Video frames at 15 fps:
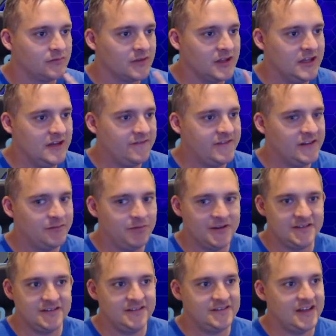If this
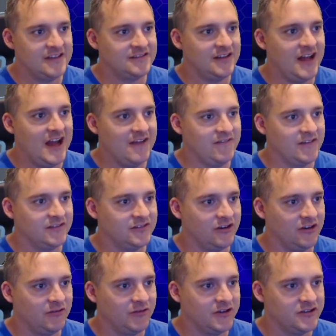Blissey stays alive this
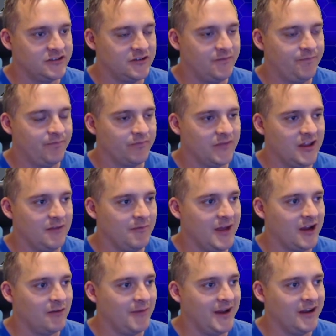turn, which it may
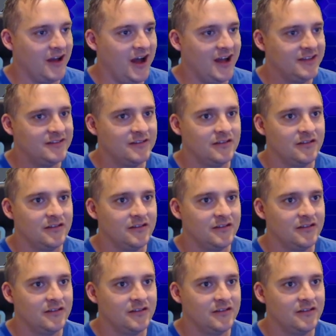or may not,